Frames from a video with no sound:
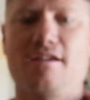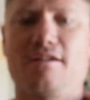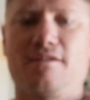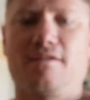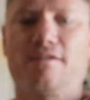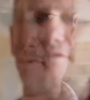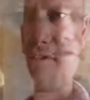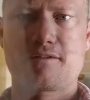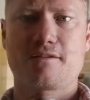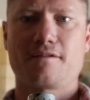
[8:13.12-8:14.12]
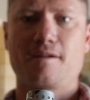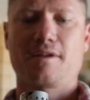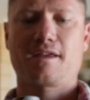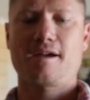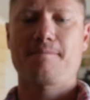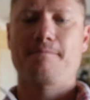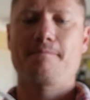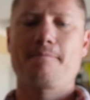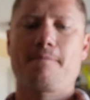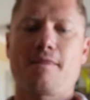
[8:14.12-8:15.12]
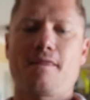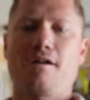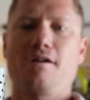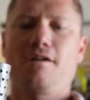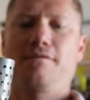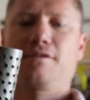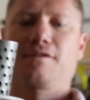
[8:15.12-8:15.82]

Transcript: All right, grab your cap over the